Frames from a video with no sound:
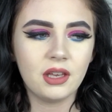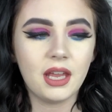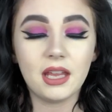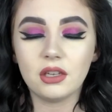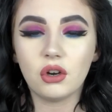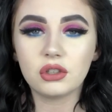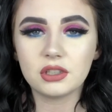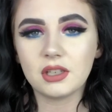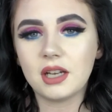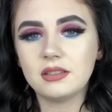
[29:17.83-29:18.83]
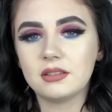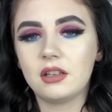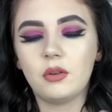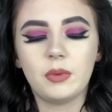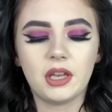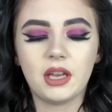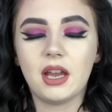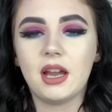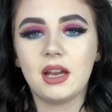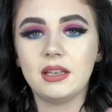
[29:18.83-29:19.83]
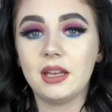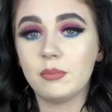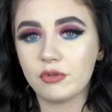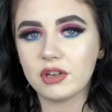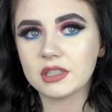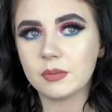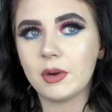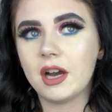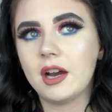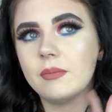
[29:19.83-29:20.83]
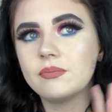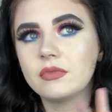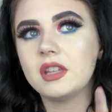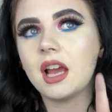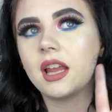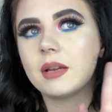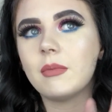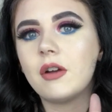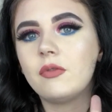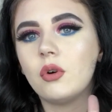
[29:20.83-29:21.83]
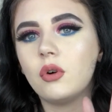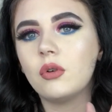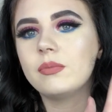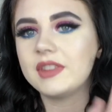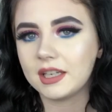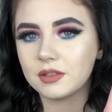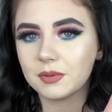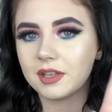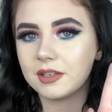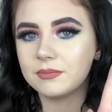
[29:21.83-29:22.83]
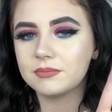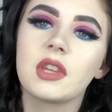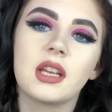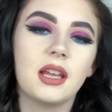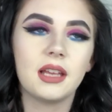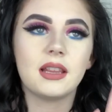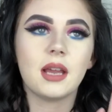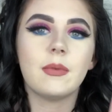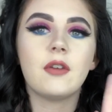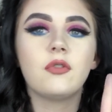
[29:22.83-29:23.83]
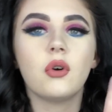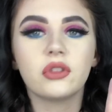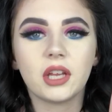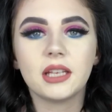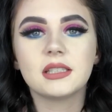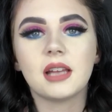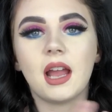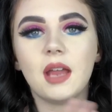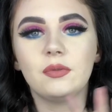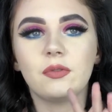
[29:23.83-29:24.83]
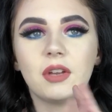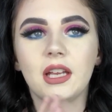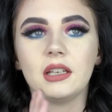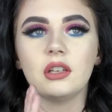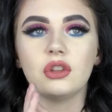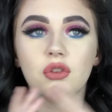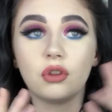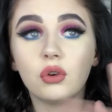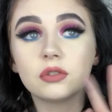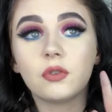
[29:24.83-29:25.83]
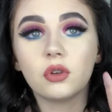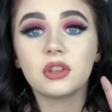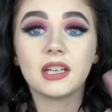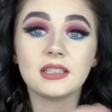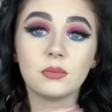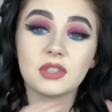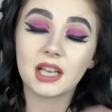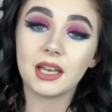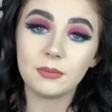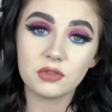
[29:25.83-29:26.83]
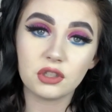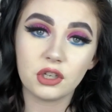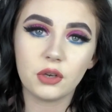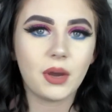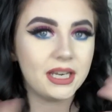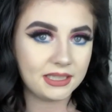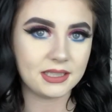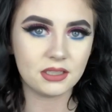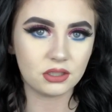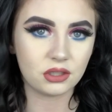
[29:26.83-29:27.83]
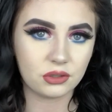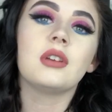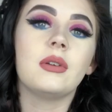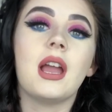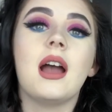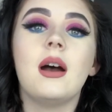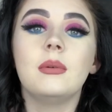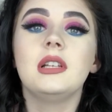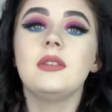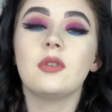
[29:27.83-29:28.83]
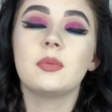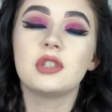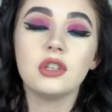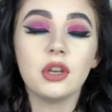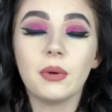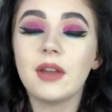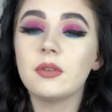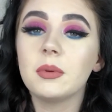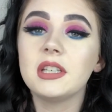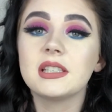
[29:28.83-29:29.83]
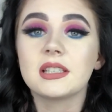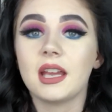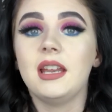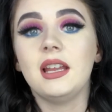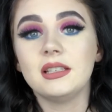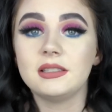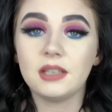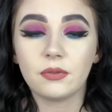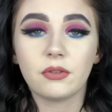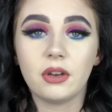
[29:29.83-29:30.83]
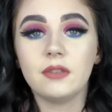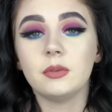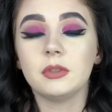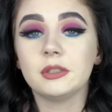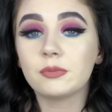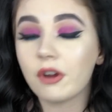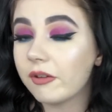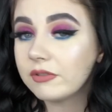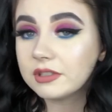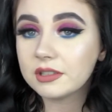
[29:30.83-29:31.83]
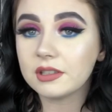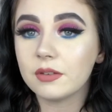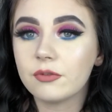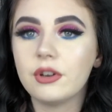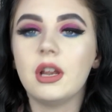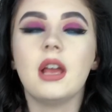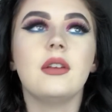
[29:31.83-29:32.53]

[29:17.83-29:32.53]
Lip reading: It oxidizes a little bit and it breaks apart. They're like my 4 things with it. Like, they're my 4 things that those 4 things it was claimed to do and it didn't do. But yeah, I will leave it up to you. Everybody's skin is different. Everybody's preferences are different.